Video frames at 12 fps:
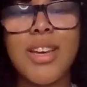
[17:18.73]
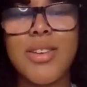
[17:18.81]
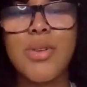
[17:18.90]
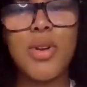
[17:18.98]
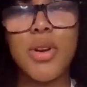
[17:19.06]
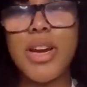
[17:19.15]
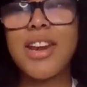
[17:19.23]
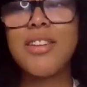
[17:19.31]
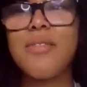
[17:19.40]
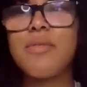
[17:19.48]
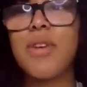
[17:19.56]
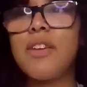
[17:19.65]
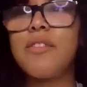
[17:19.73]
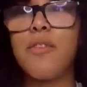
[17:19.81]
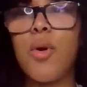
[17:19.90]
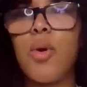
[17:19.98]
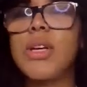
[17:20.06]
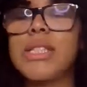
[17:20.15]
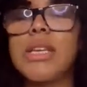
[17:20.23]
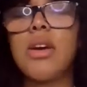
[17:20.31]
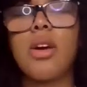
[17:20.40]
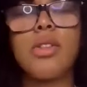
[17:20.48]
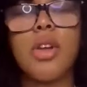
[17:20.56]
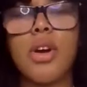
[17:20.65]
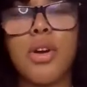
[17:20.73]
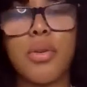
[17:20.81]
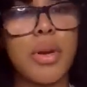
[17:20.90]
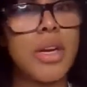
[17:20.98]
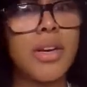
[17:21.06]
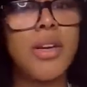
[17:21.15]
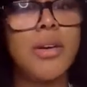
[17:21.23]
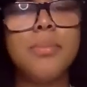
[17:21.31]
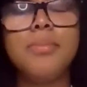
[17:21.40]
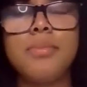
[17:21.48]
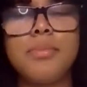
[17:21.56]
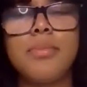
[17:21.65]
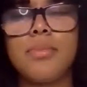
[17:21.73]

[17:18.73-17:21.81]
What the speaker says: not even really focusing on the curriculum,